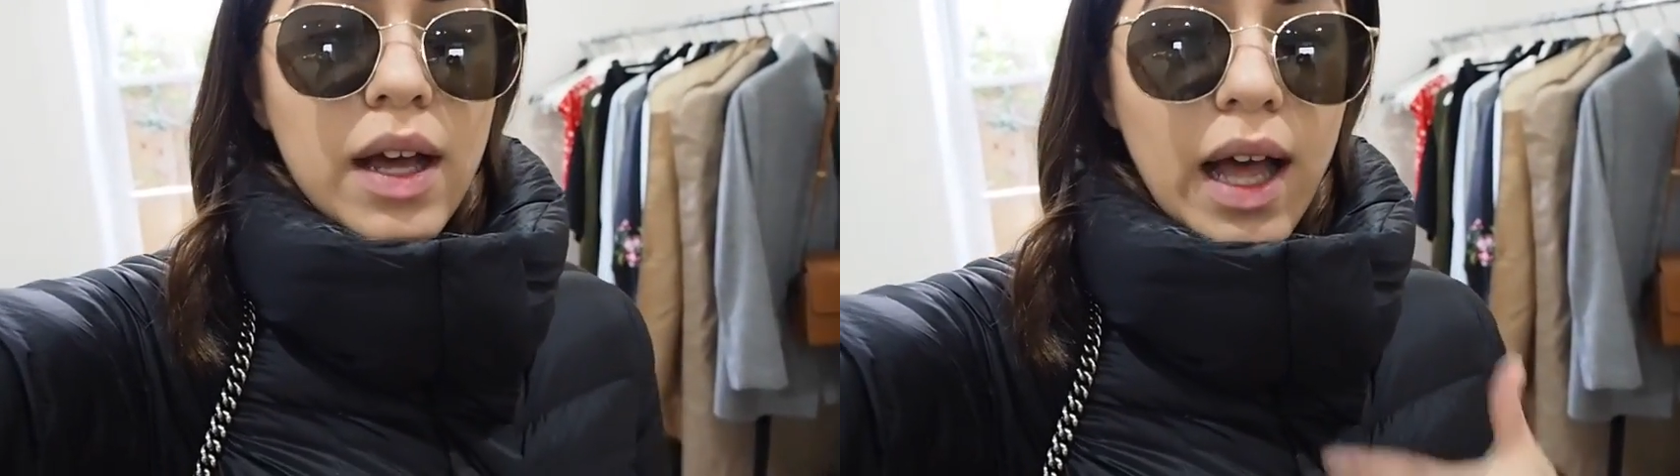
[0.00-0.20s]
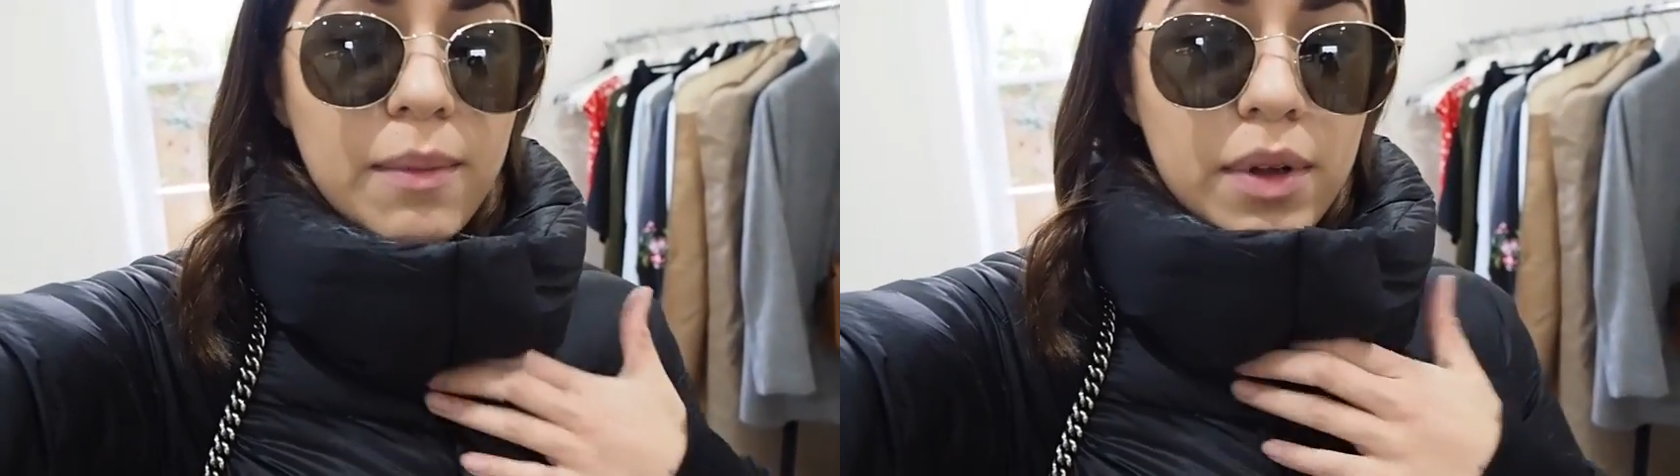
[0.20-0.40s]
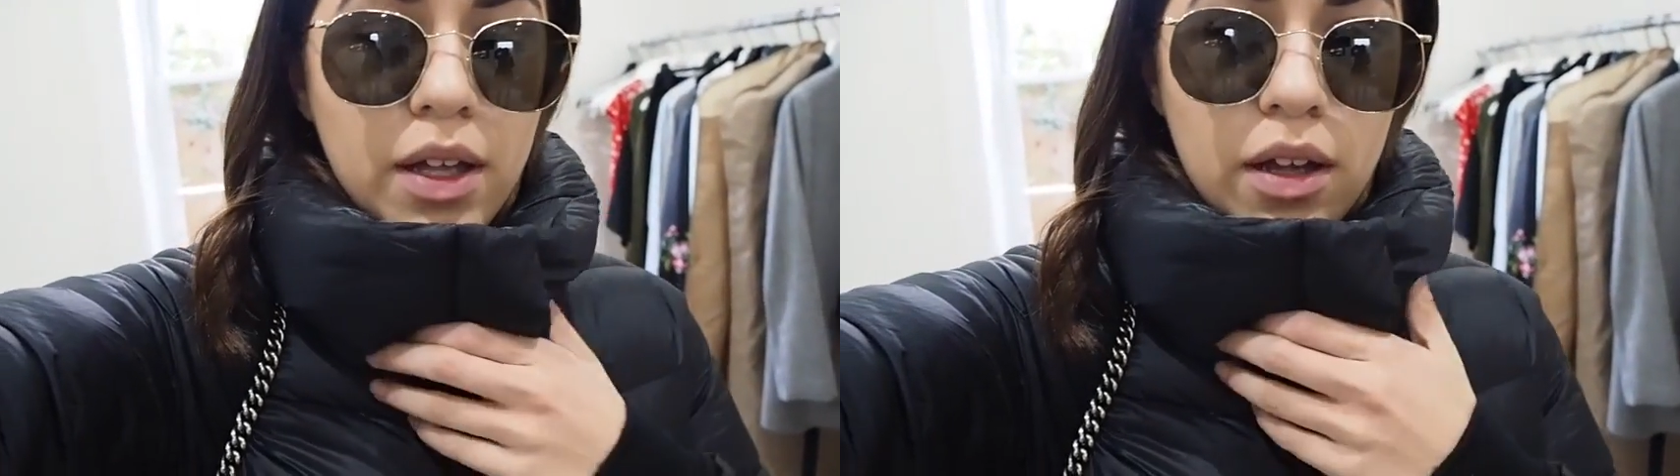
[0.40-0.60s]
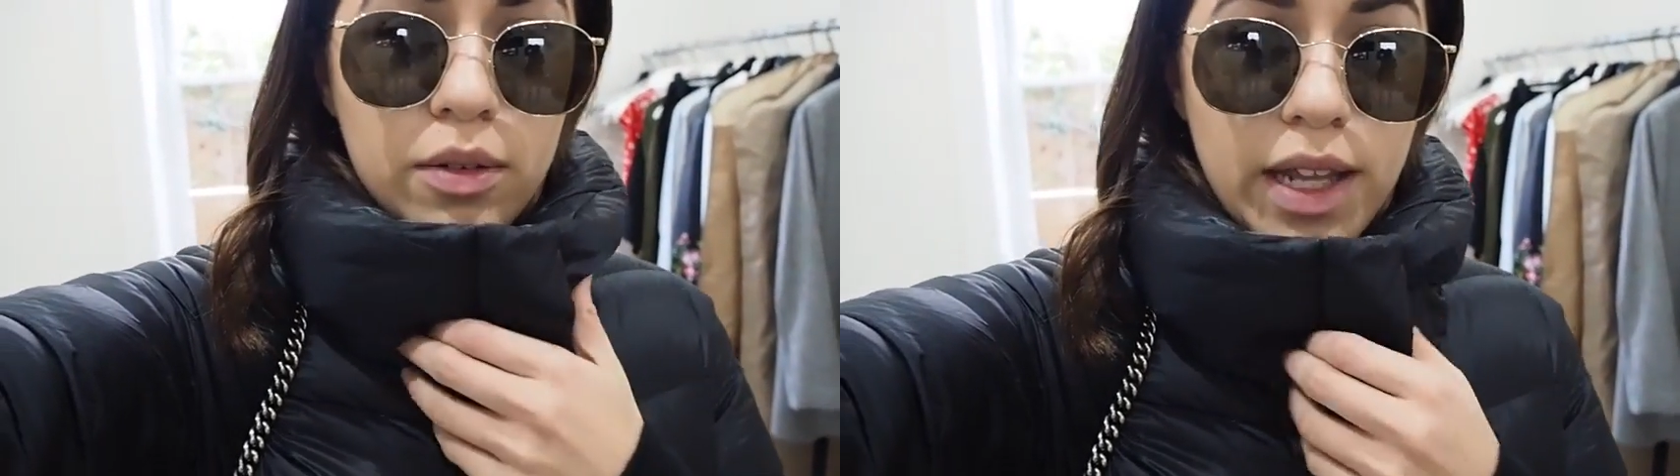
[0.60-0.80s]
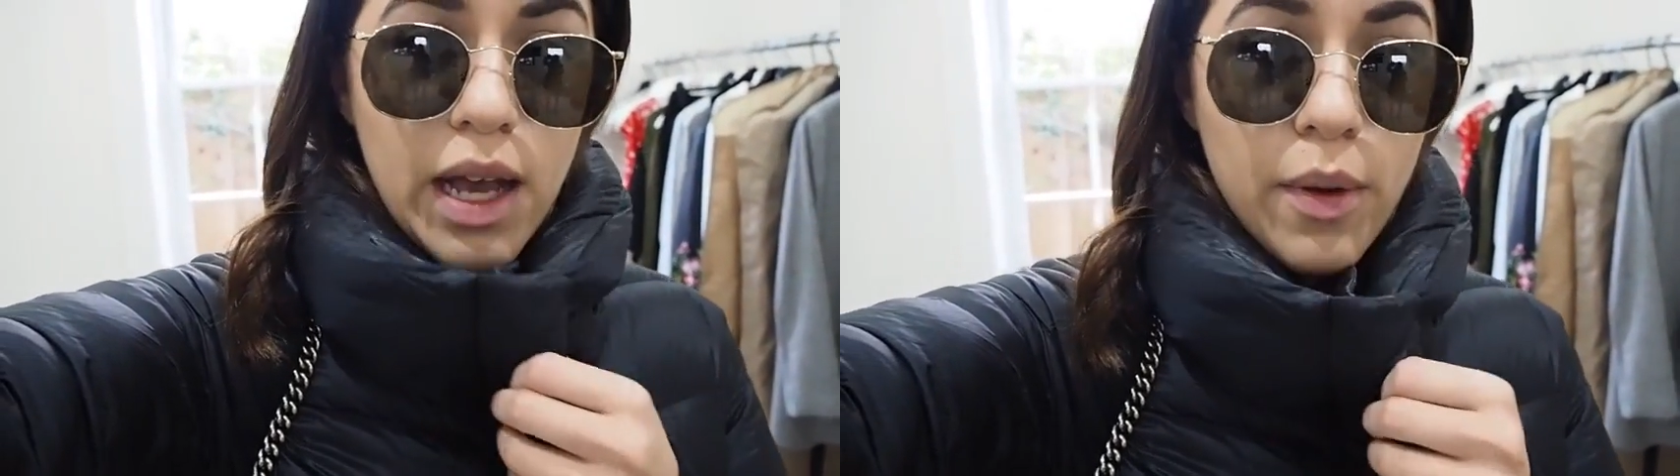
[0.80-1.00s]

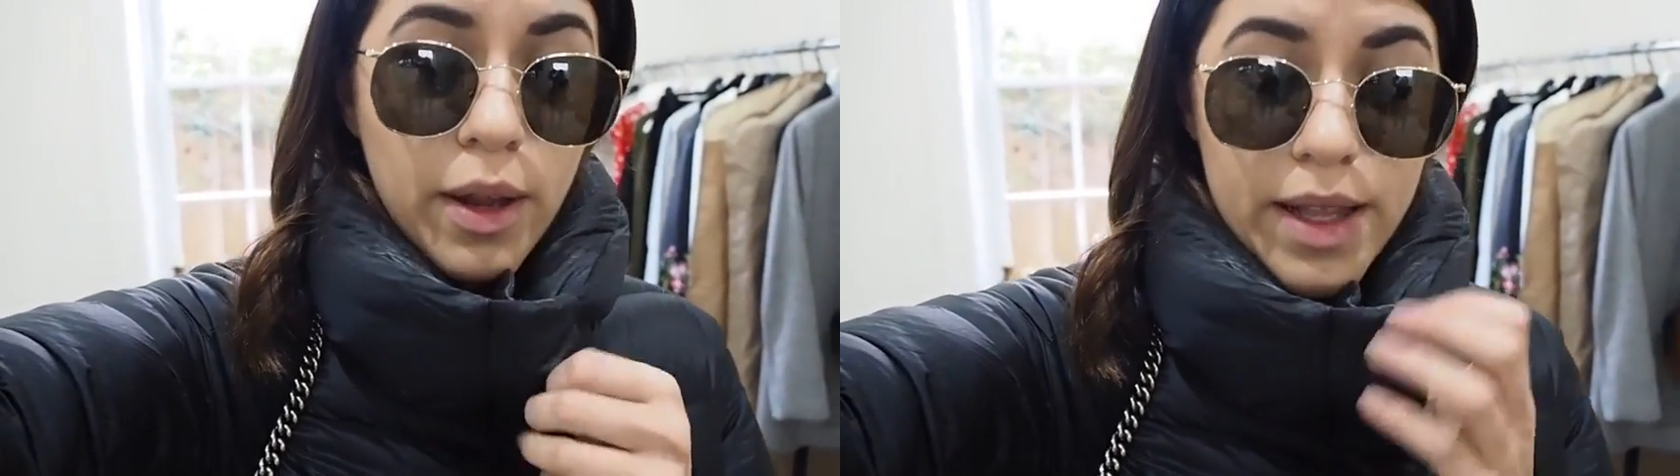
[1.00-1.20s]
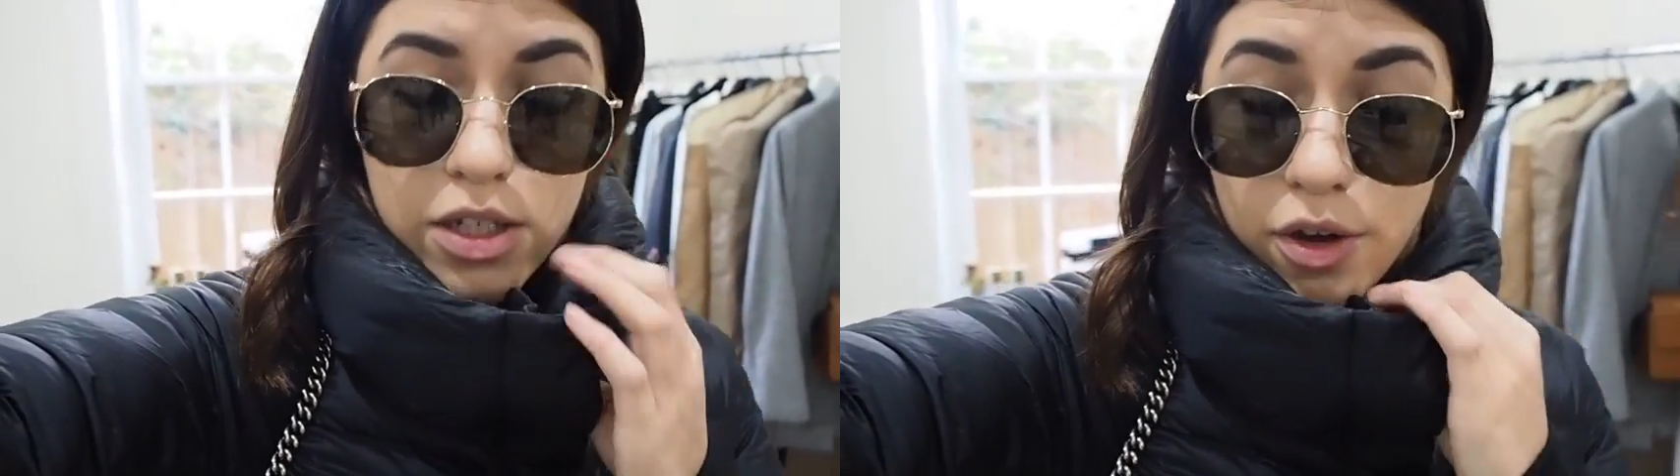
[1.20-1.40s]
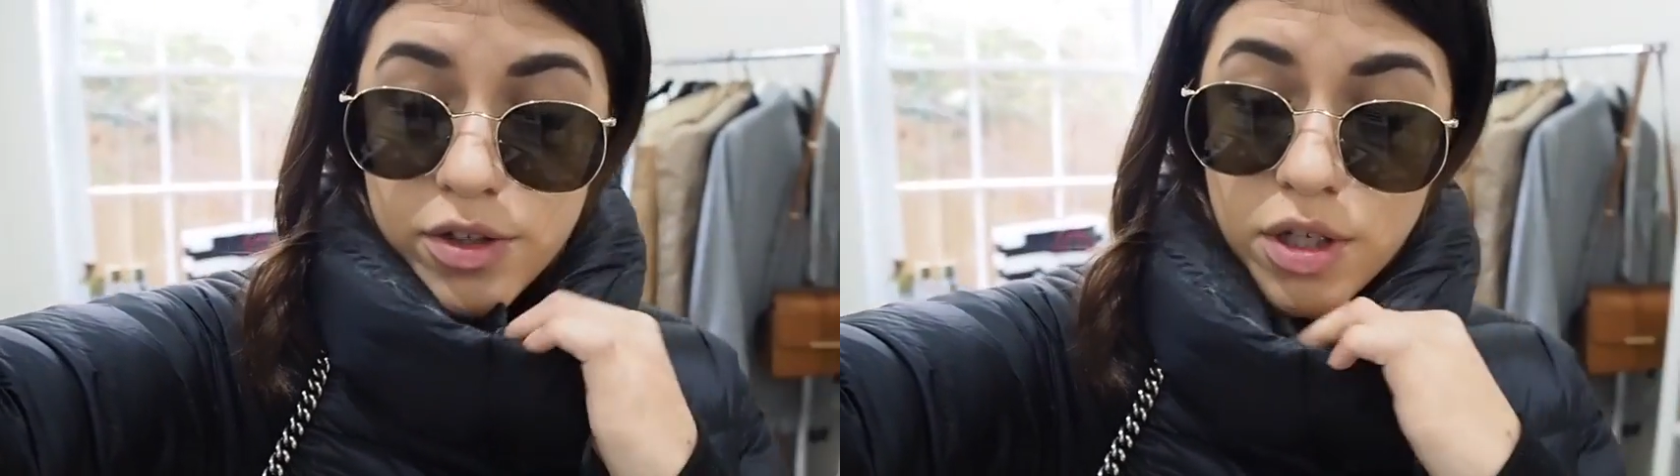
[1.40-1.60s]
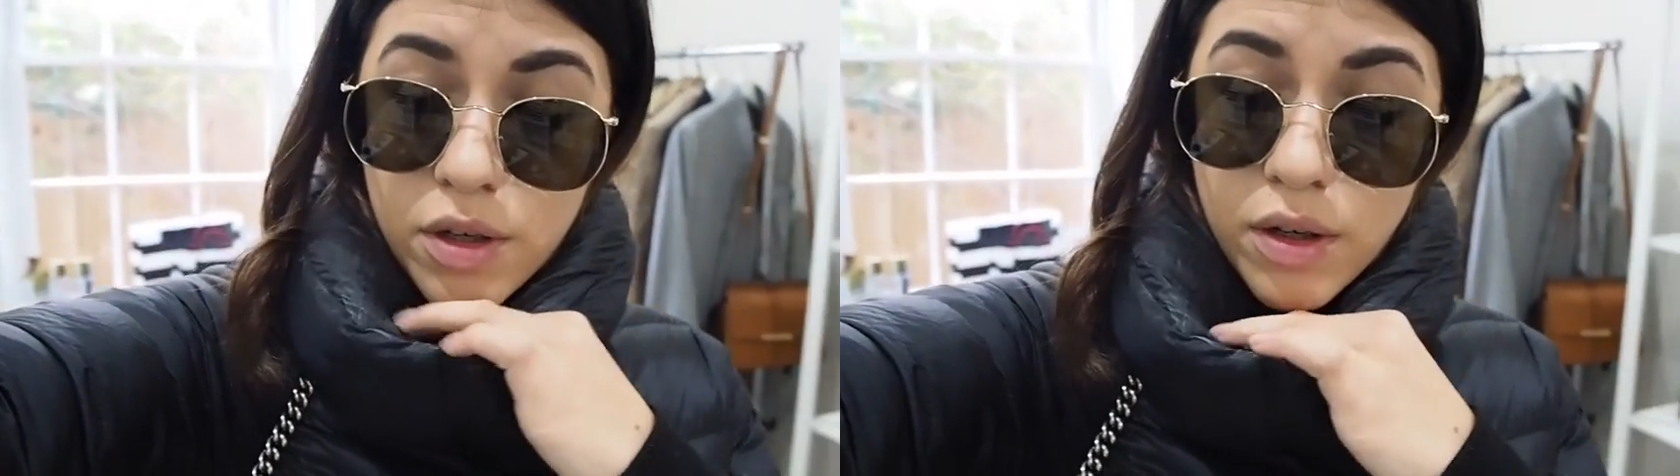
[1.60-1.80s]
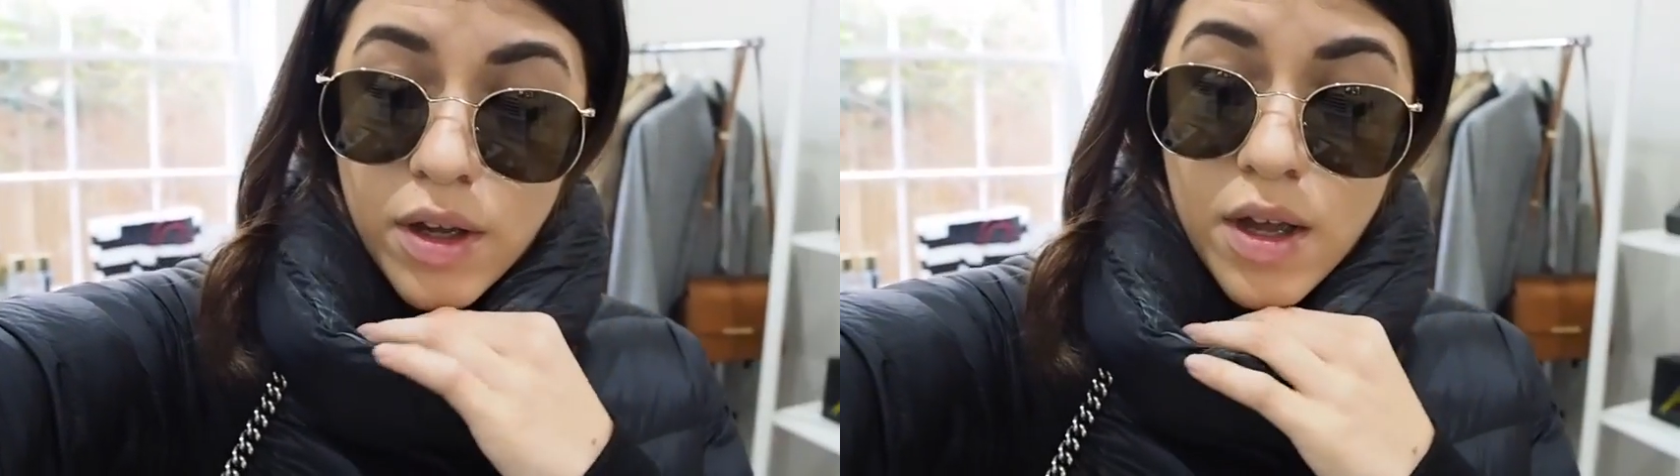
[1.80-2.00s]
Now we're about to go
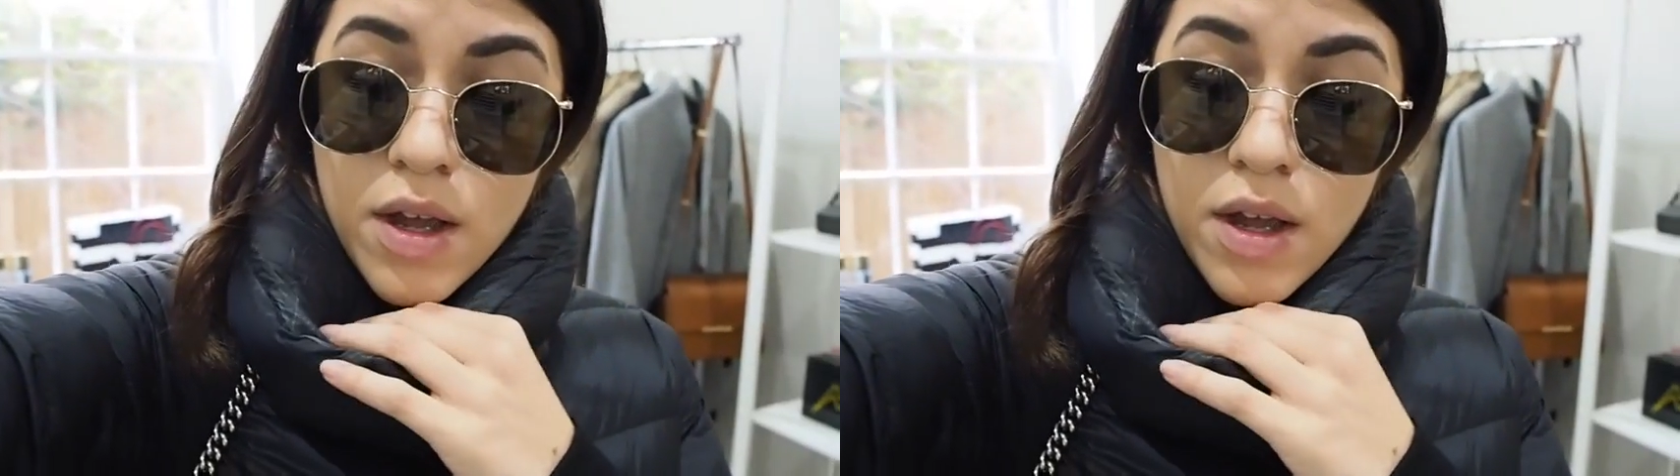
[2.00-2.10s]
to